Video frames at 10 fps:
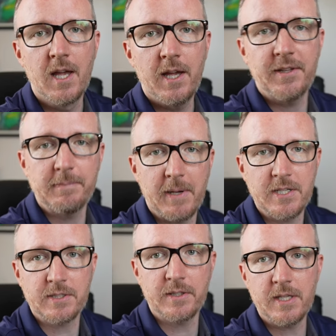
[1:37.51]

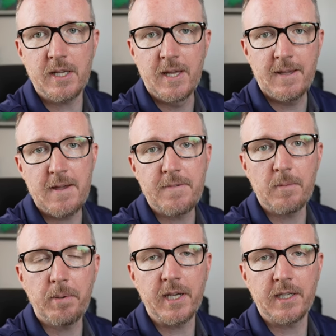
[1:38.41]
especially if you're
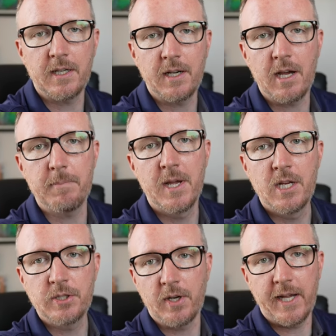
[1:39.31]
picking it up,
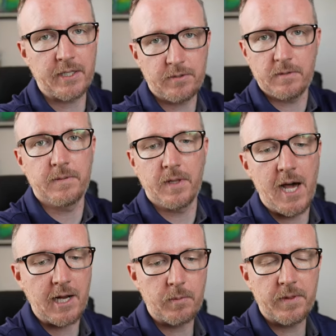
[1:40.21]
trying to
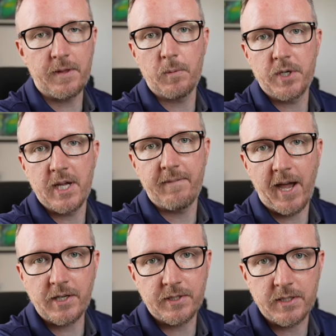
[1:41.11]
vlog with it, which I've
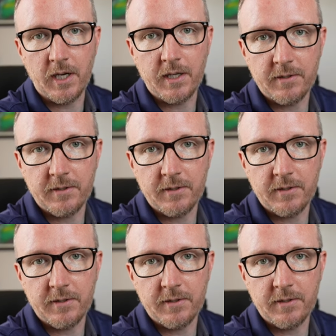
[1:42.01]
actually done.